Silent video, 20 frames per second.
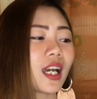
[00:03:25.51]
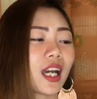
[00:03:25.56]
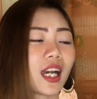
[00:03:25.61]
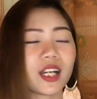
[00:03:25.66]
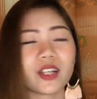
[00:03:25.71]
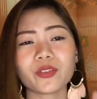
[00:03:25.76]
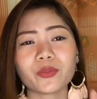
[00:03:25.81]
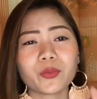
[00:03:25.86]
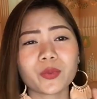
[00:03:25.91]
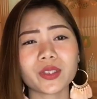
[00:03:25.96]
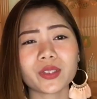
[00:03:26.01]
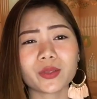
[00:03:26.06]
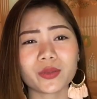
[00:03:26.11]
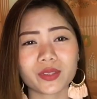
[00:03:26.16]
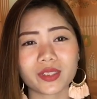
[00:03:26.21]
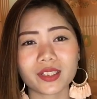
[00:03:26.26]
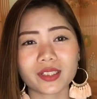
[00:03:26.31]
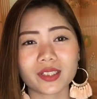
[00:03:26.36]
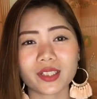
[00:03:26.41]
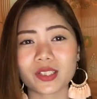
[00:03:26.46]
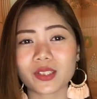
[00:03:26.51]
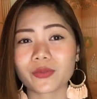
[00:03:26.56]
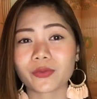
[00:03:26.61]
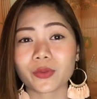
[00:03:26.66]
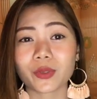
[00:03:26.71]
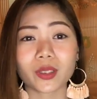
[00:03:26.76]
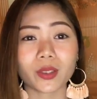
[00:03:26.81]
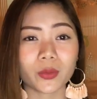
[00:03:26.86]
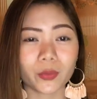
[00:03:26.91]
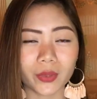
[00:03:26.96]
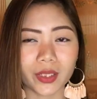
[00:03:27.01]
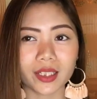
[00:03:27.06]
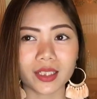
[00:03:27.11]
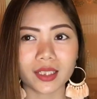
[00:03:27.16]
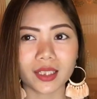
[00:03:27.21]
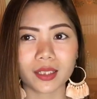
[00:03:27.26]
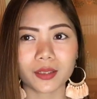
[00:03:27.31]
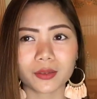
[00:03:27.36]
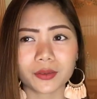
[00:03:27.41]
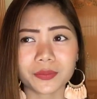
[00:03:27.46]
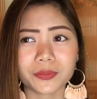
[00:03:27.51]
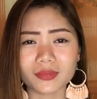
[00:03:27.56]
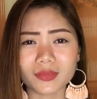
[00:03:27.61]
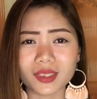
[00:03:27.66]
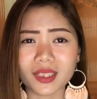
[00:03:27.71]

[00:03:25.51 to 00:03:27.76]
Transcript: I've been using this for a week now.